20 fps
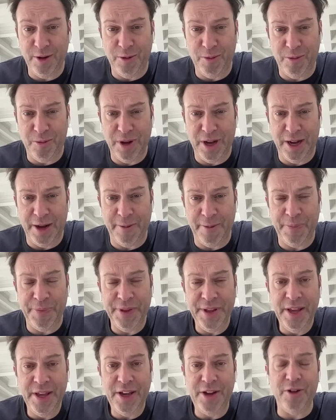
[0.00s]

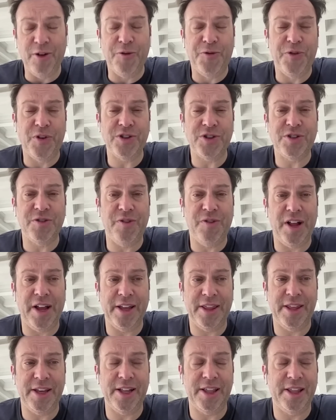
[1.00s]
First of
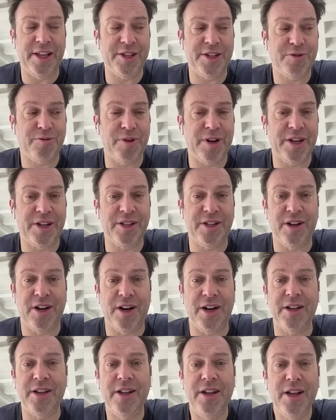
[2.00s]
all, I think this, Rick and
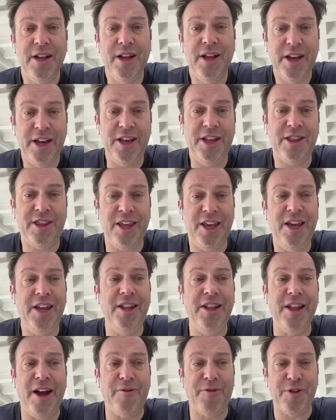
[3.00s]
Don,
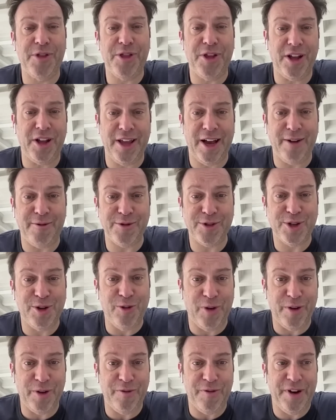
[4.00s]
he never thought that
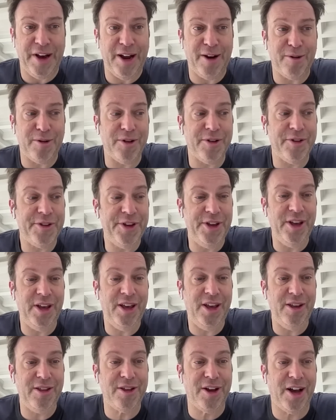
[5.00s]
was going viral.
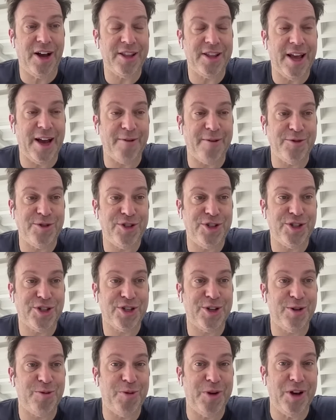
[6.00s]
He thought that was
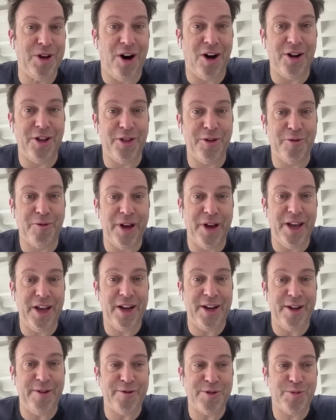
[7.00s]
just going to be on in the
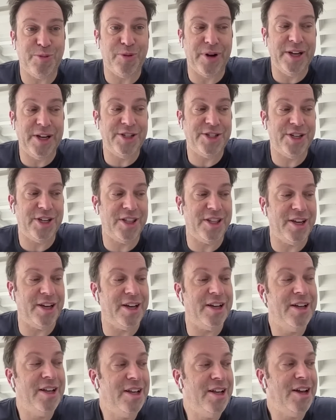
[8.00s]
rink, and he was praising
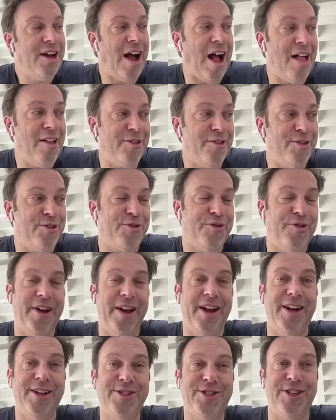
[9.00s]
the Islanders
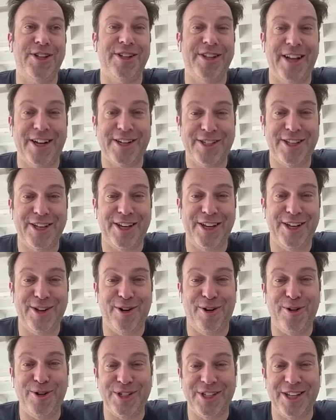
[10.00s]
fans. And the next thing
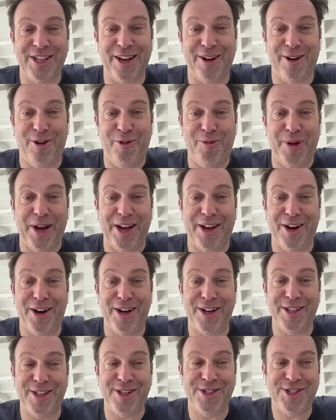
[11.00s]
you know, he's like, "Oh my
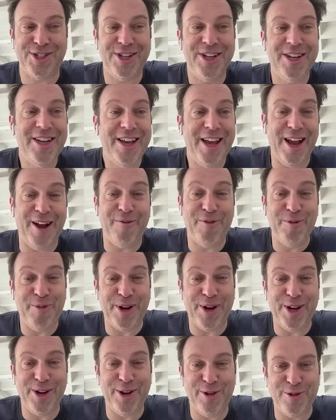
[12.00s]
God, this
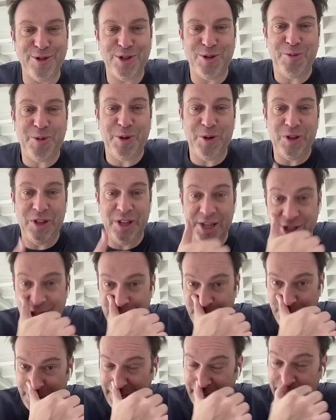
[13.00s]
everybody knows about
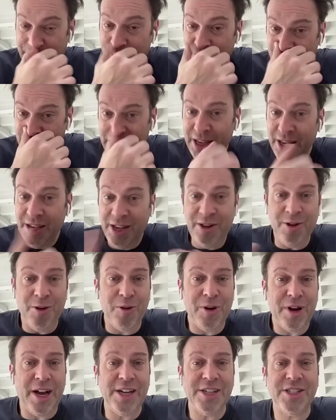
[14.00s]
this." But
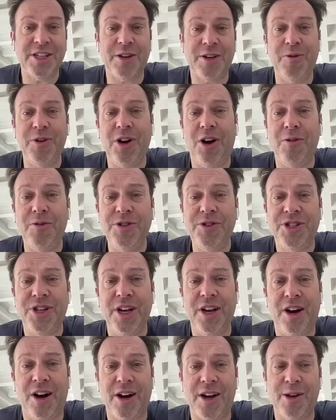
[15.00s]
guys, like we always
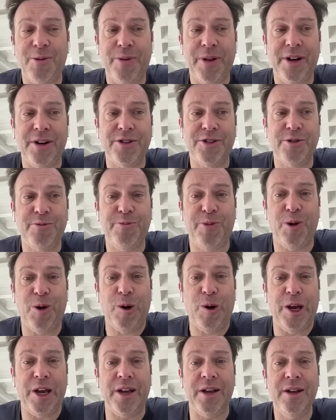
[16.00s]
say, hockey players are
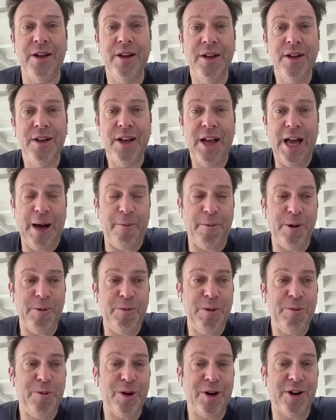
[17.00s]
boring. How
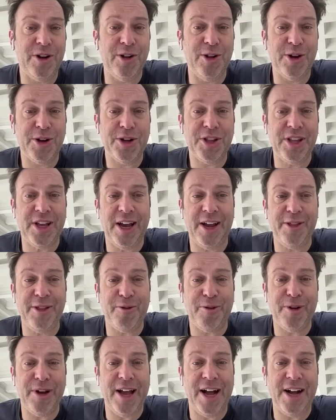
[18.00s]
many people are going to look at
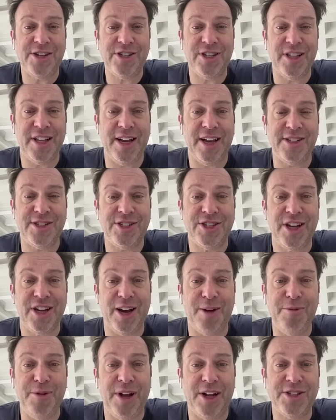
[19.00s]
that and the reaction to that and
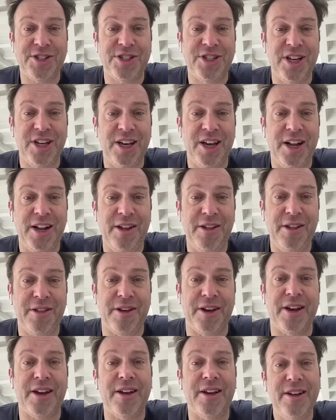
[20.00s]
say, "I'm not saying
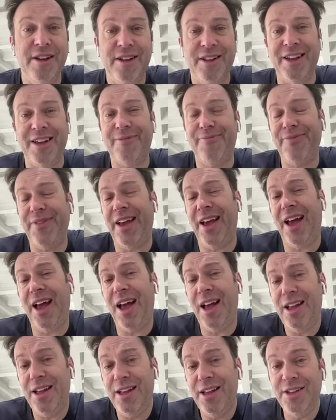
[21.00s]
anything"? Like,
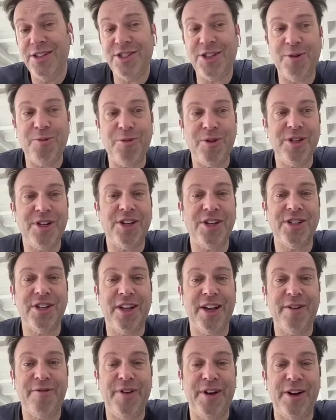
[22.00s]
someone
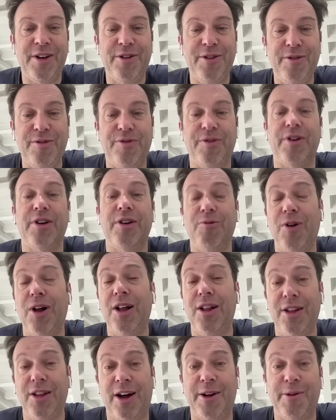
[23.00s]
doesn't like Vancouver.
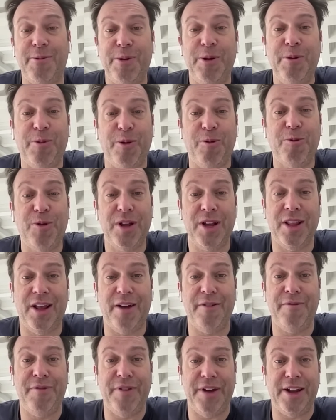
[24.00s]
Well, a lot of people really
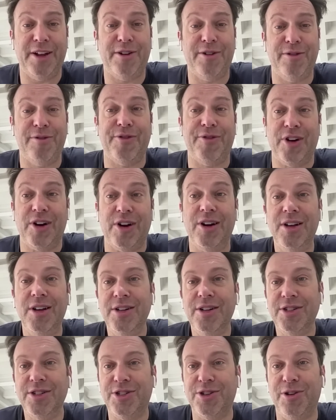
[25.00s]
love Vancouver.
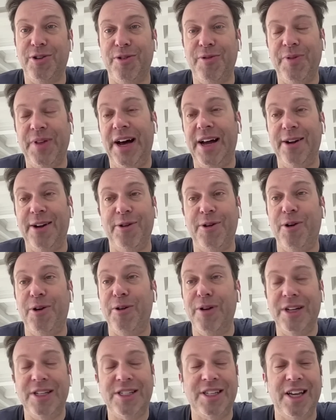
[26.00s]
So I don't
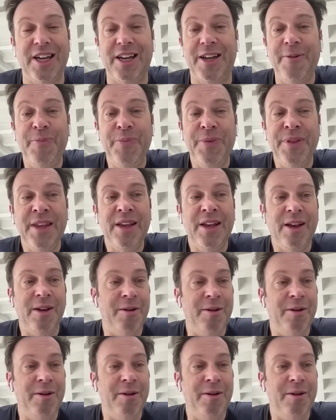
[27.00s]
know. It's like